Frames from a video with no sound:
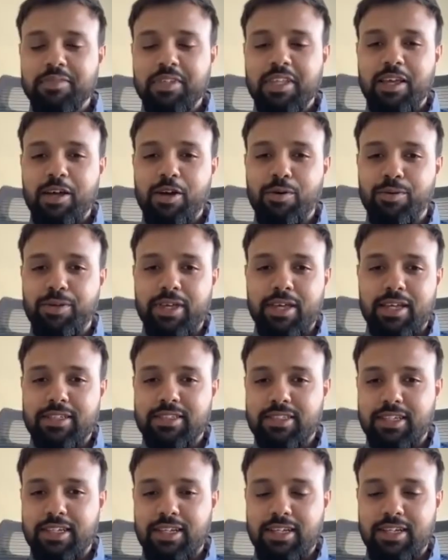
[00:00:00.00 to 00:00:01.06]
Oh yes,
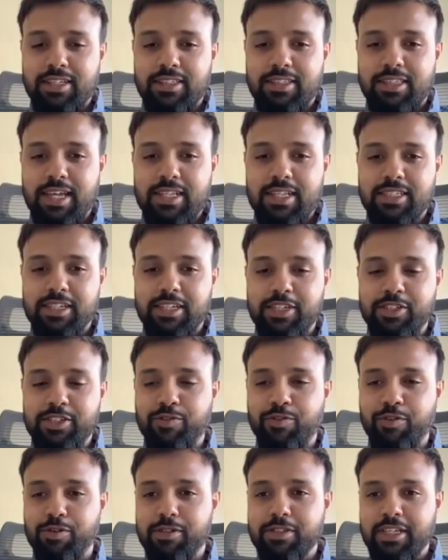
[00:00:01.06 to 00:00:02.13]
that's an issue
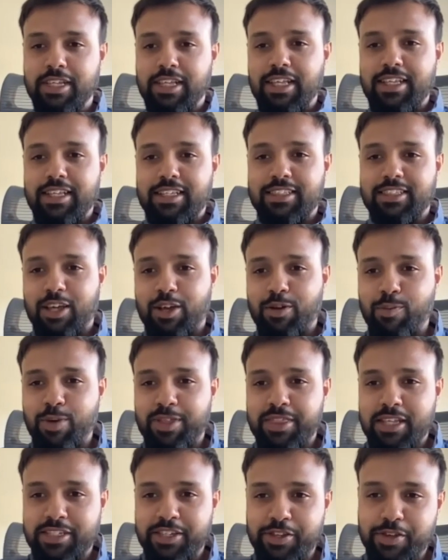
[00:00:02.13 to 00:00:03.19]
for us. So when
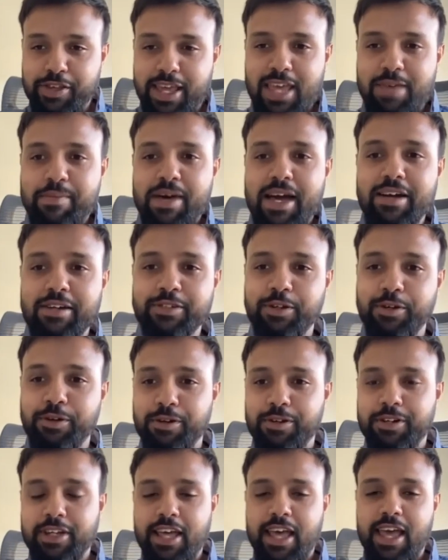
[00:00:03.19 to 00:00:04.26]
there's a new game out
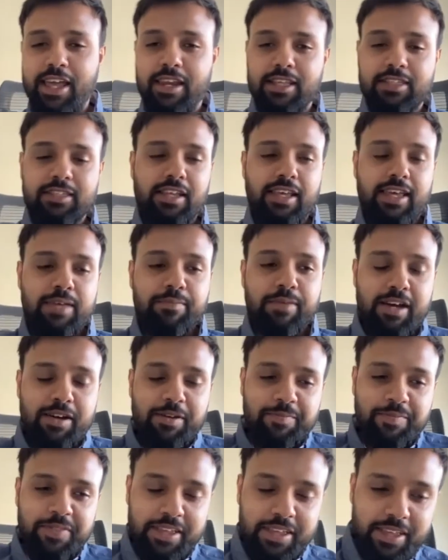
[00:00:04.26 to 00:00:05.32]
or an A-list game
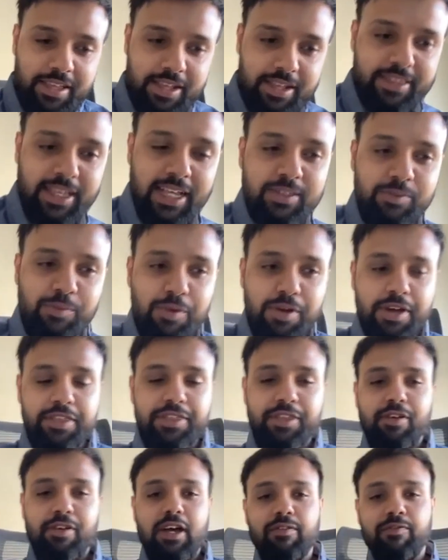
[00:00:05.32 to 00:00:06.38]
out that's worth
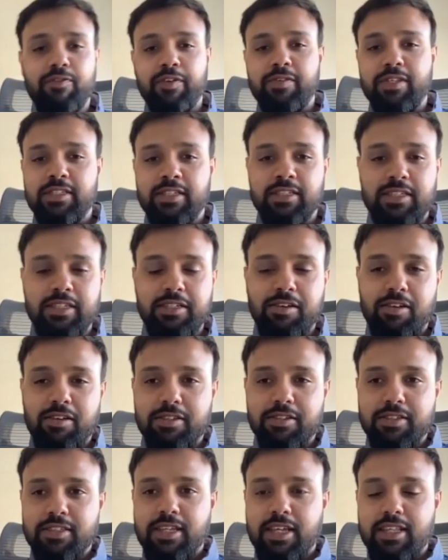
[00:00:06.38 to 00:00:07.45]
around
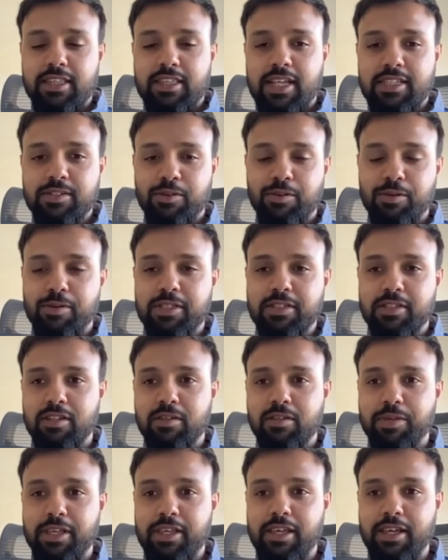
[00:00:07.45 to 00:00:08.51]
$50-$60, then that's always going to
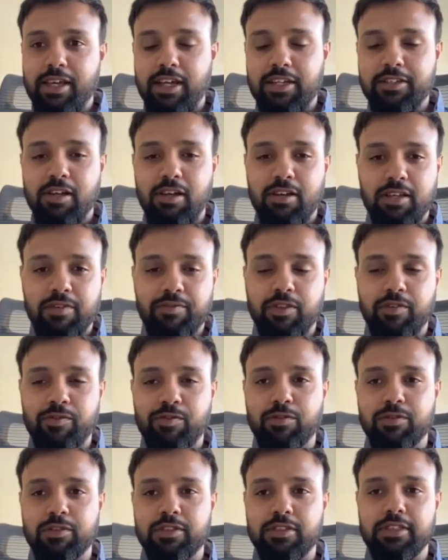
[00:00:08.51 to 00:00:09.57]
be a target for the
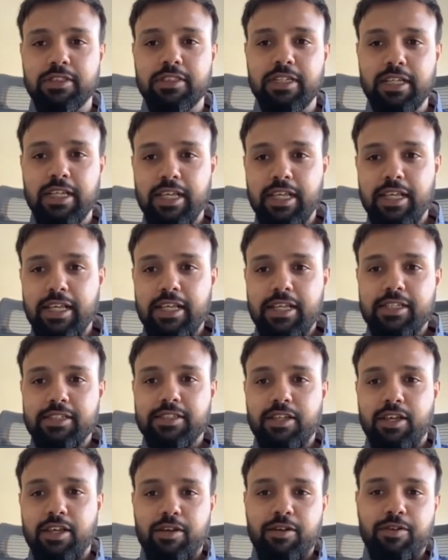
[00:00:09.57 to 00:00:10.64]
fraudsters.
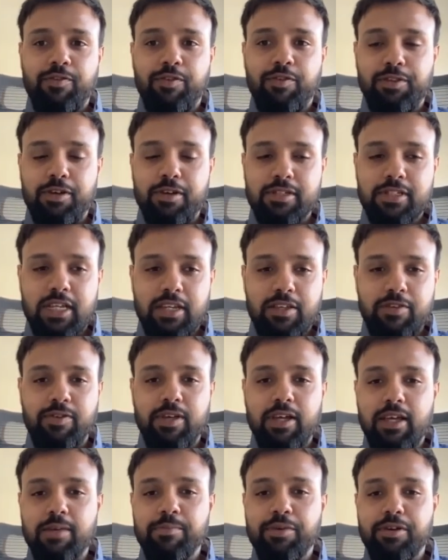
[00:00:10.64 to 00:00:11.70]
So for those kind of
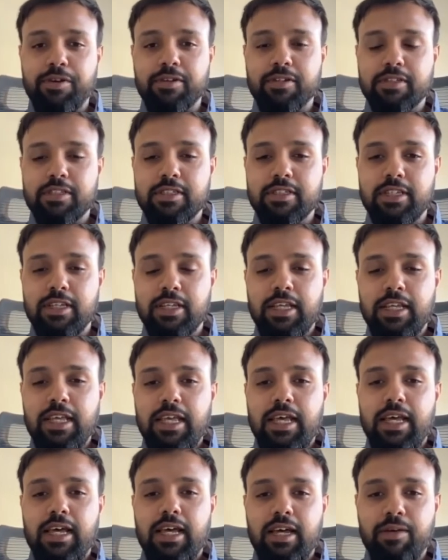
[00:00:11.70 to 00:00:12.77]
products,
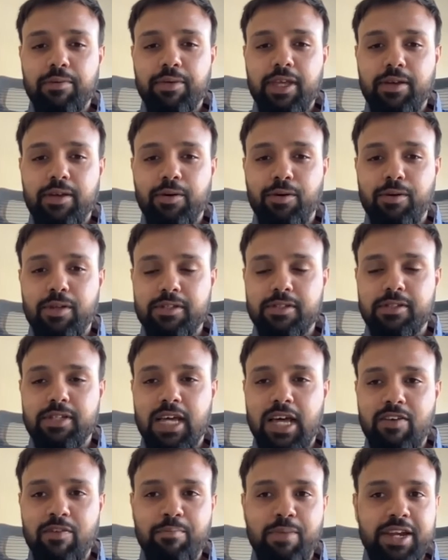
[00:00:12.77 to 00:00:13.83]
we always used to
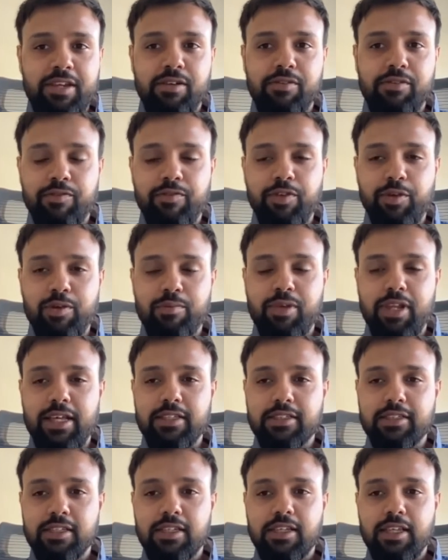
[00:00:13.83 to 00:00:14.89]
have a manual review in place.